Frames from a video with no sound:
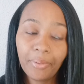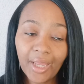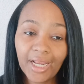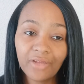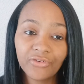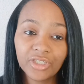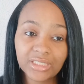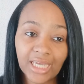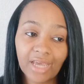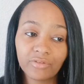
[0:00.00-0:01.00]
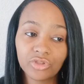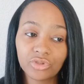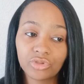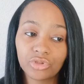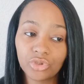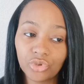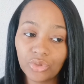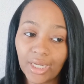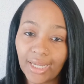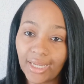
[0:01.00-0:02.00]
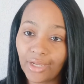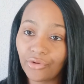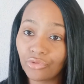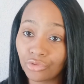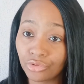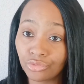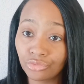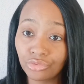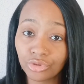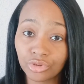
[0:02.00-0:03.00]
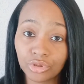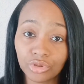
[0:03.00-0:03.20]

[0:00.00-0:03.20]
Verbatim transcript: Planning for us to have a two-day cruise